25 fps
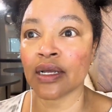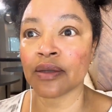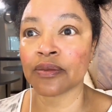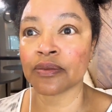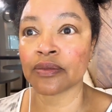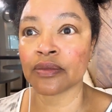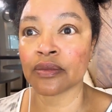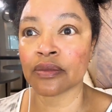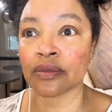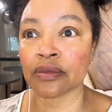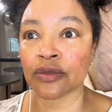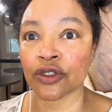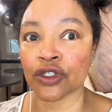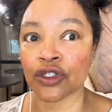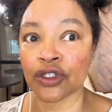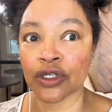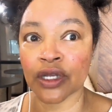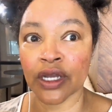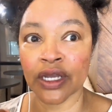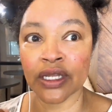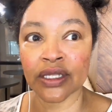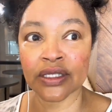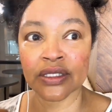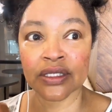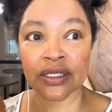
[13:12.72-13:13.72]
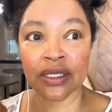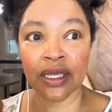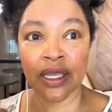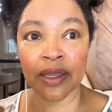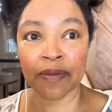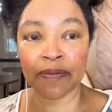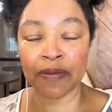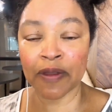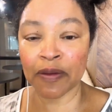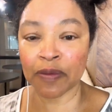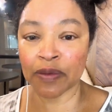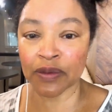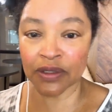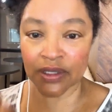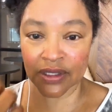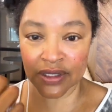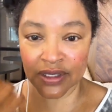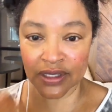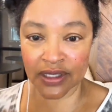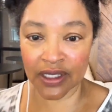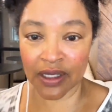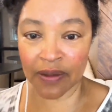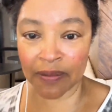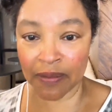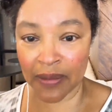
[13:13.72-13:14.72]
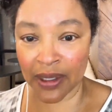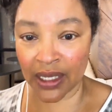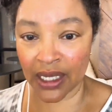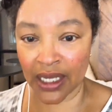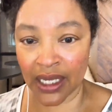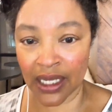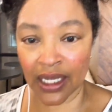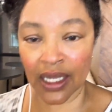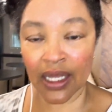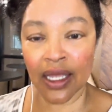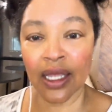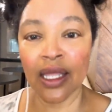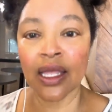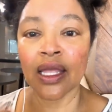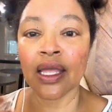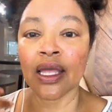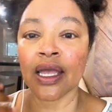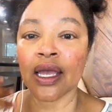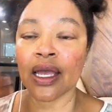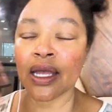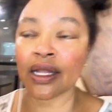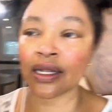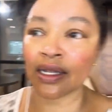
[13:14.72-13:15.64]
trying to get people to see me